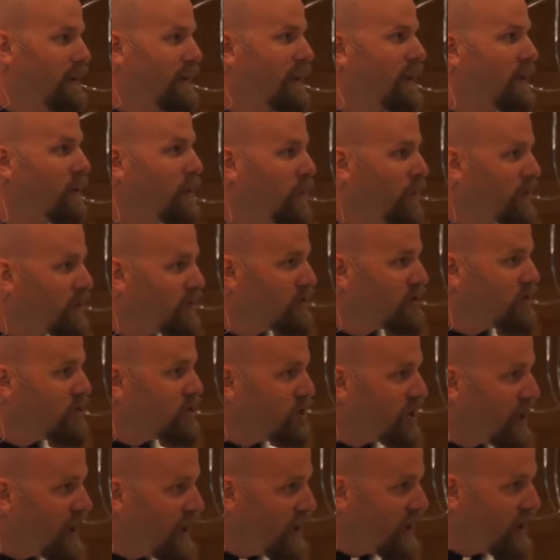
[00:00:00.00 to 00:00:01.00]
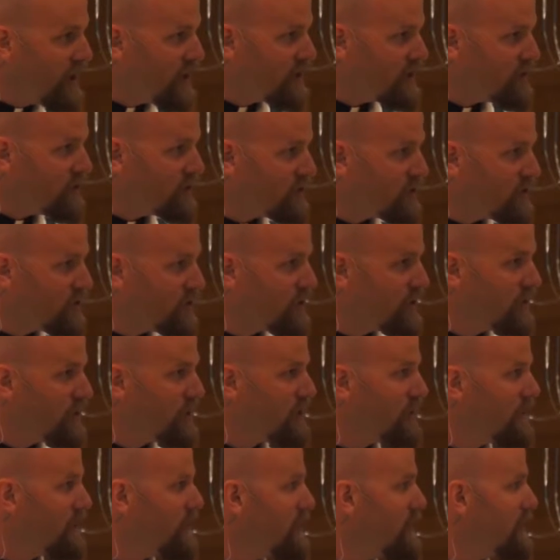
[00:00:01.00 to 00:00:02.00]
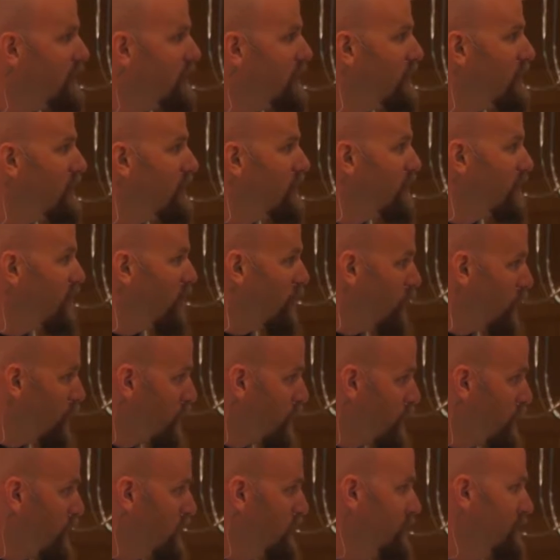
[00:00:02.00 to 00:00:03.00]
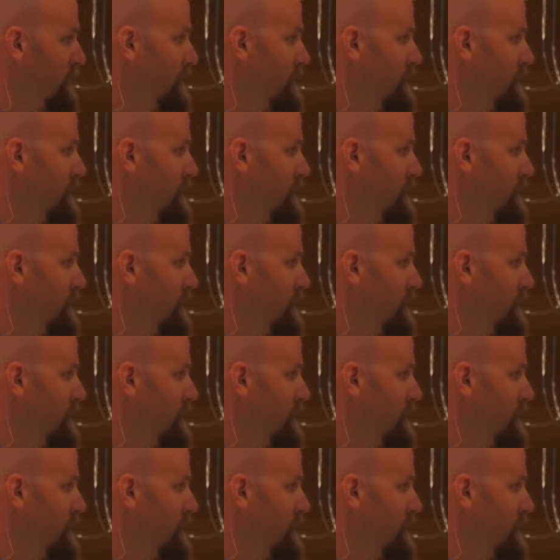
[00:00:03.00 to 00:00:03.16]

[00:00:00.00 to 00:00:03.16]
it will change the world.